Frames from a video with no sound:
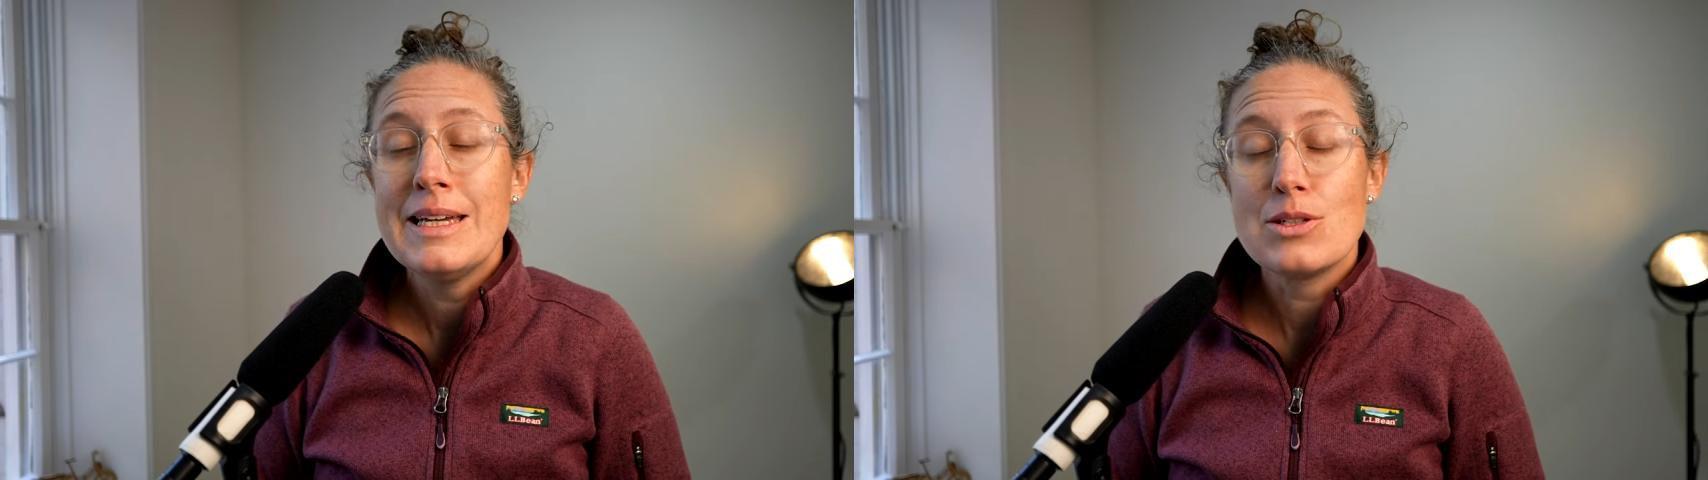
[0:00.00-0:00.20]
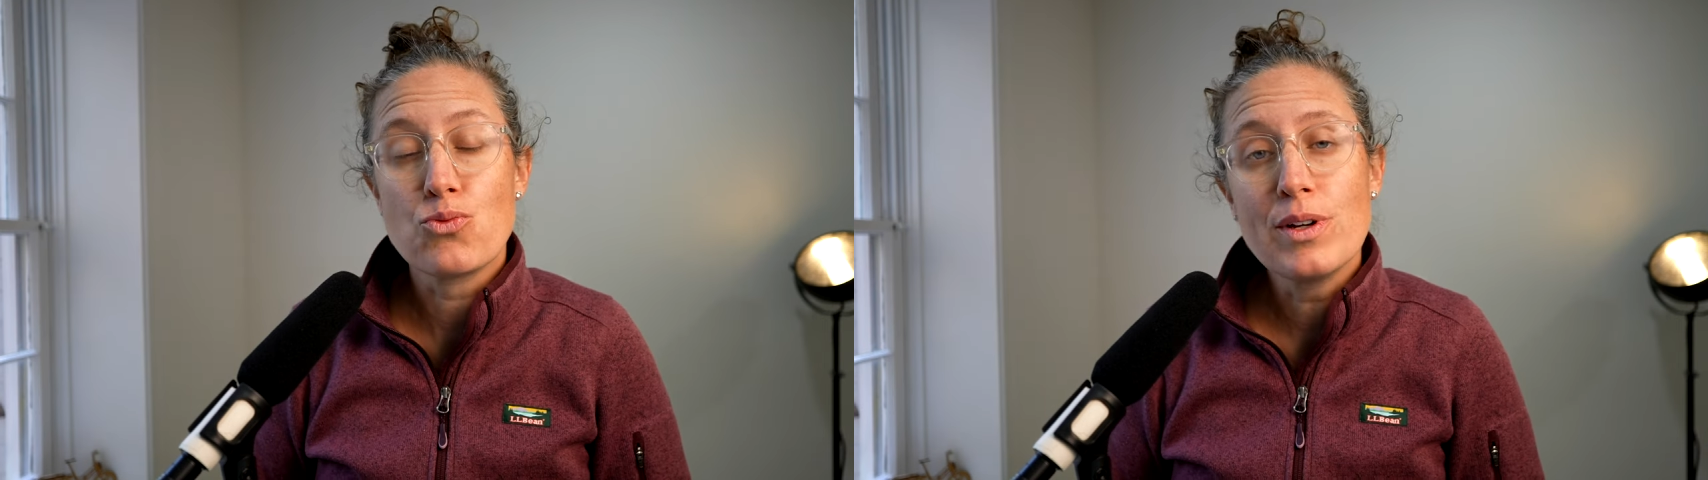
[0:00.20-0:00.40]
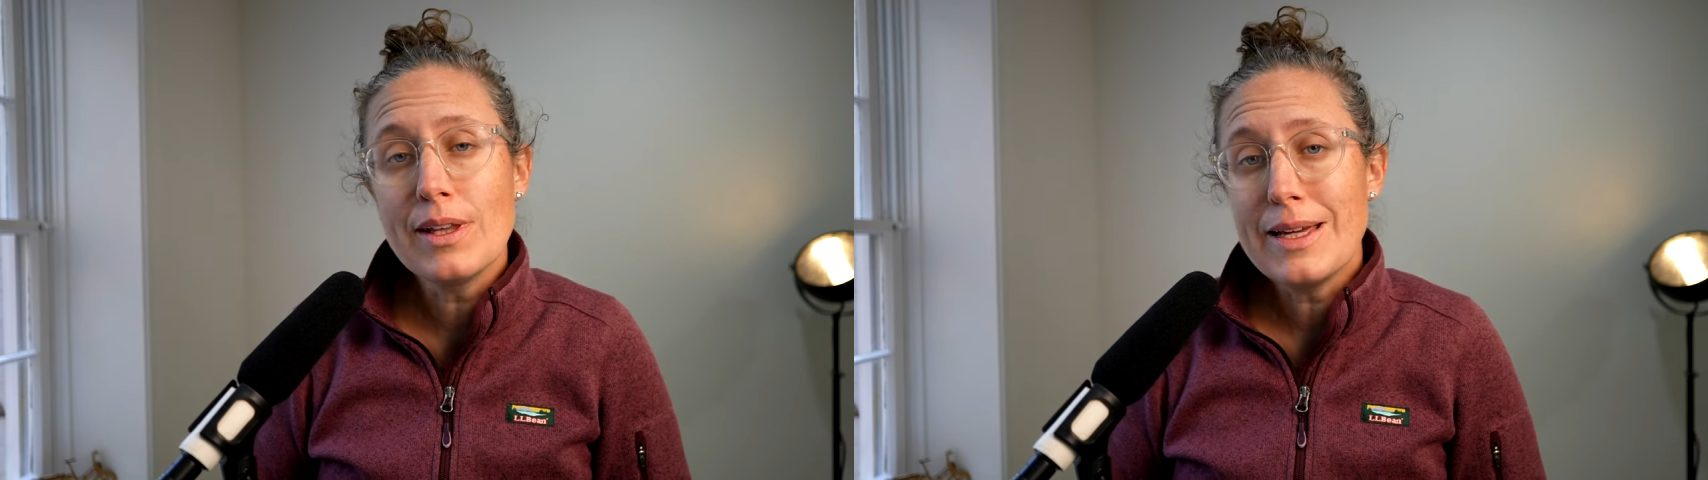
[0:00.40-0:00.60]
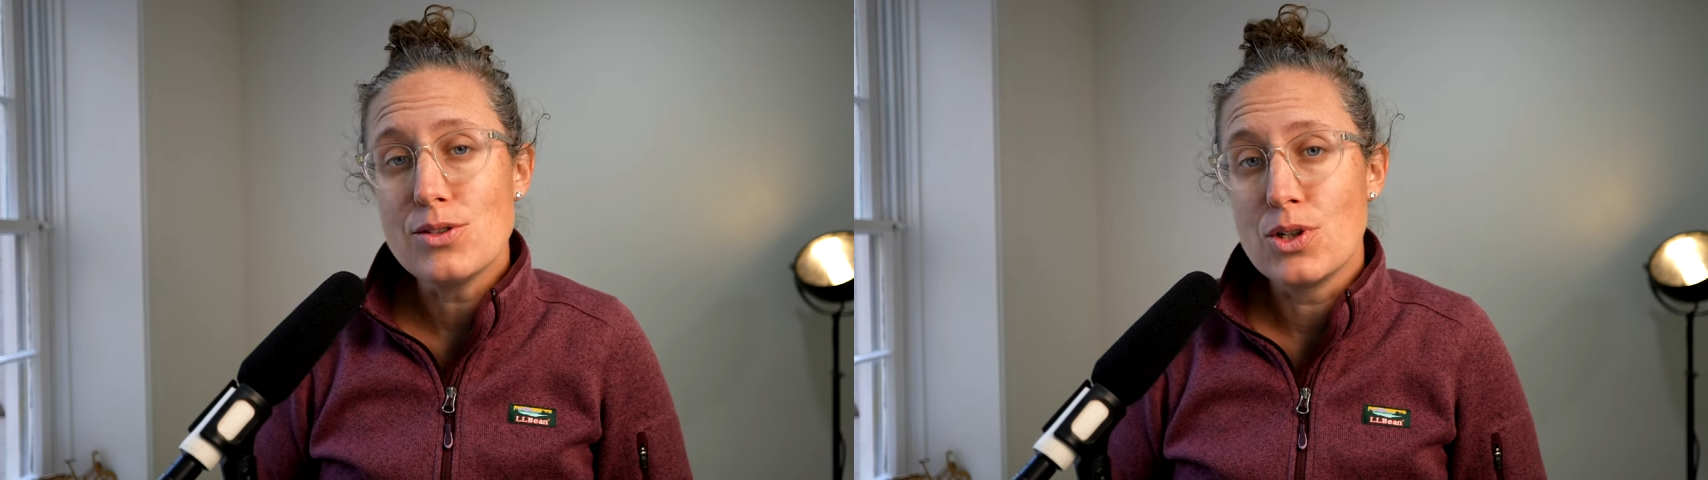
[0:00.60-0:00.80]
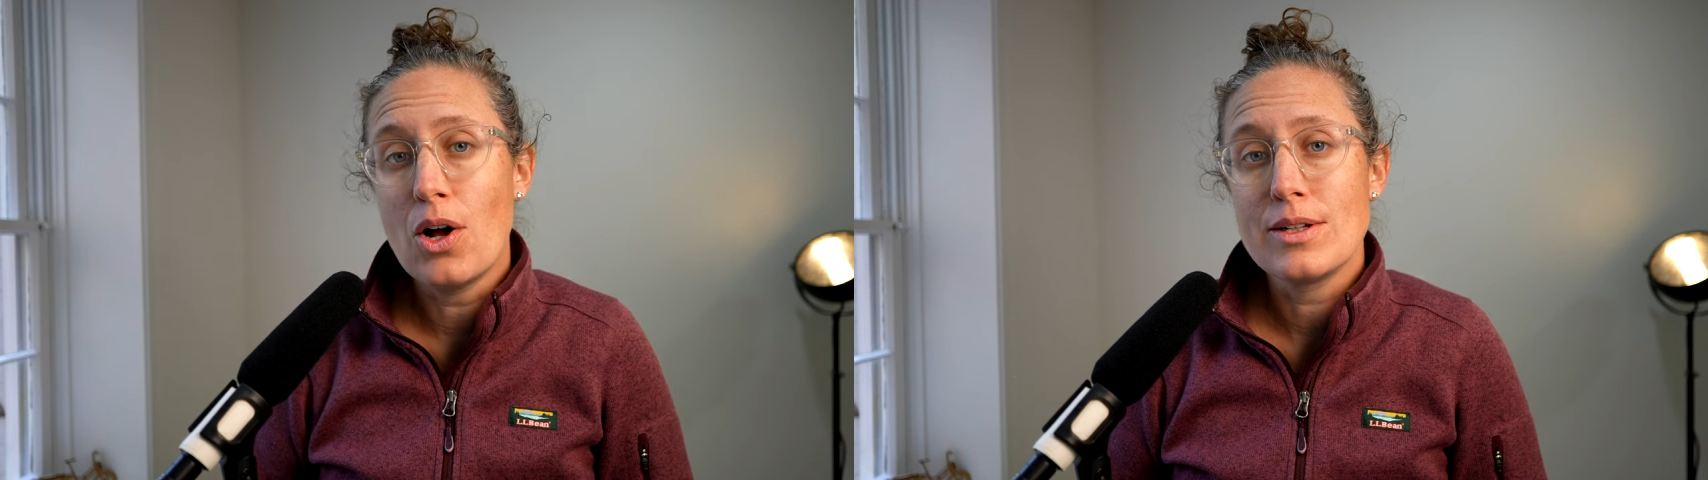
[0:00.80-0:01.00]
is really
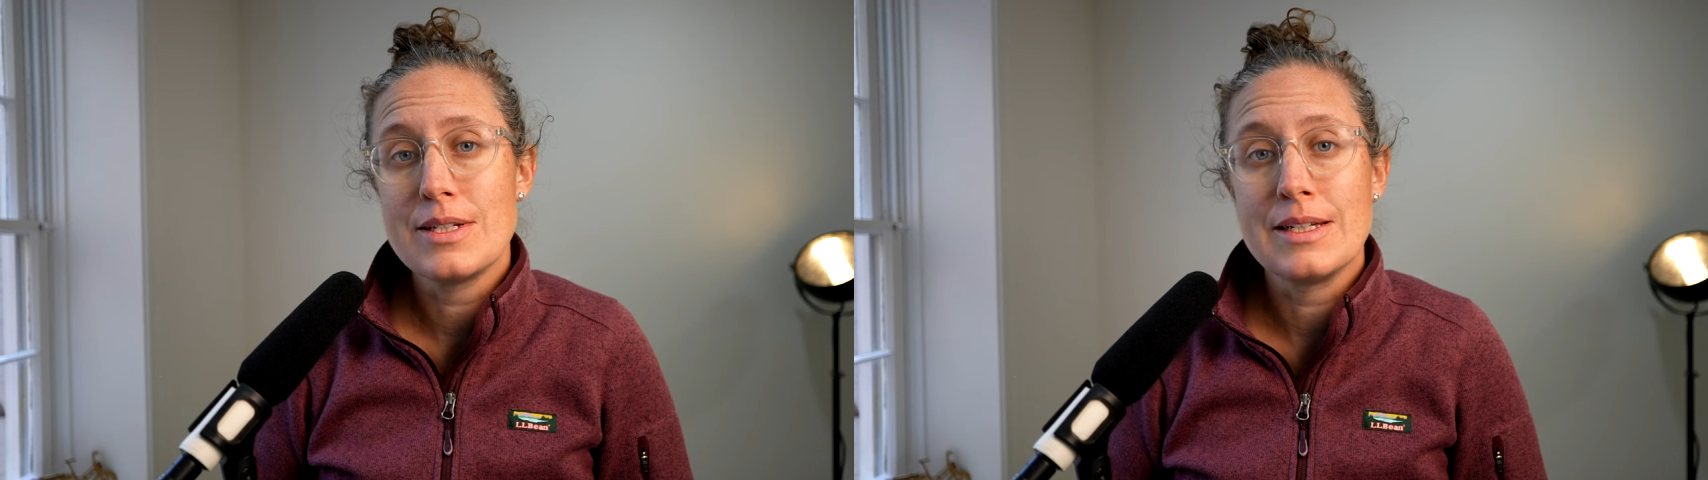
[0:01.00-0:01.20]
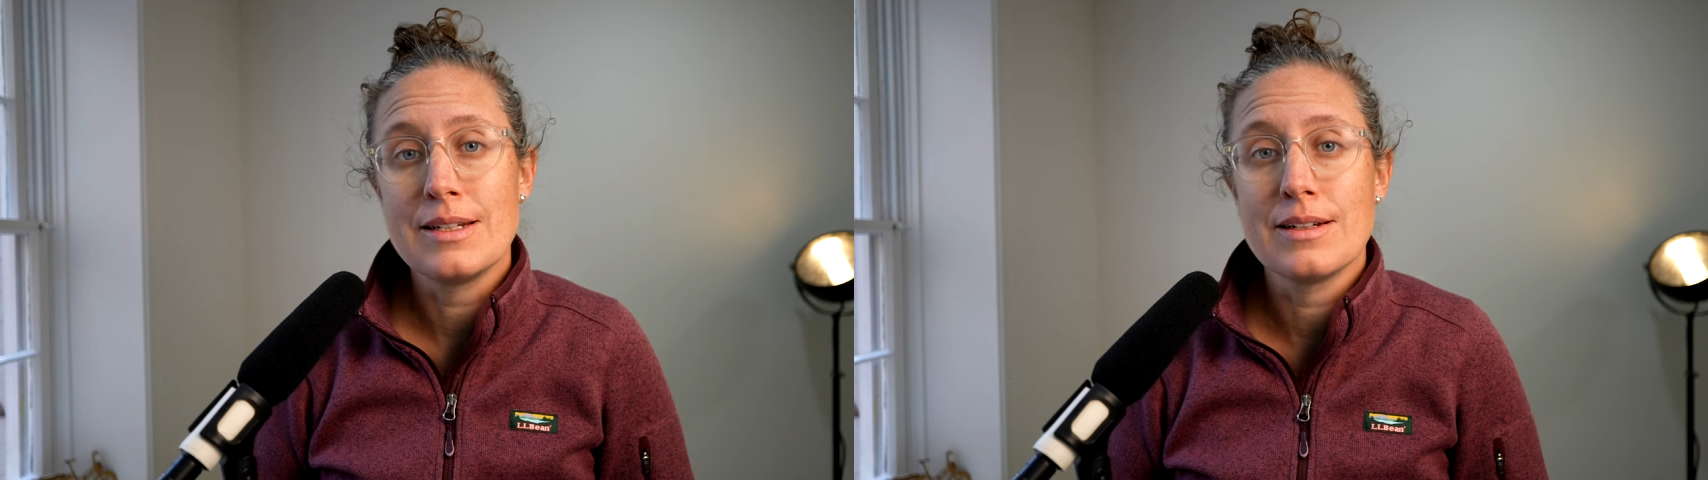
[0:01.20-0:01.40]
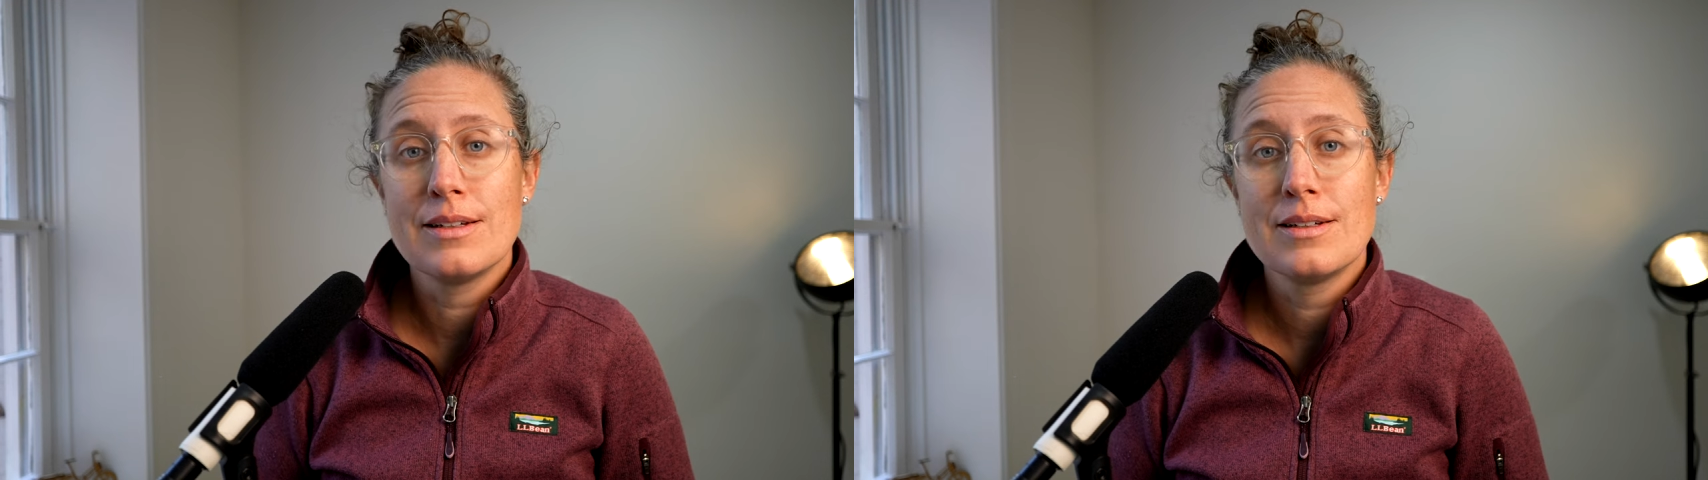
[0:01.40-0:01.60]
daunting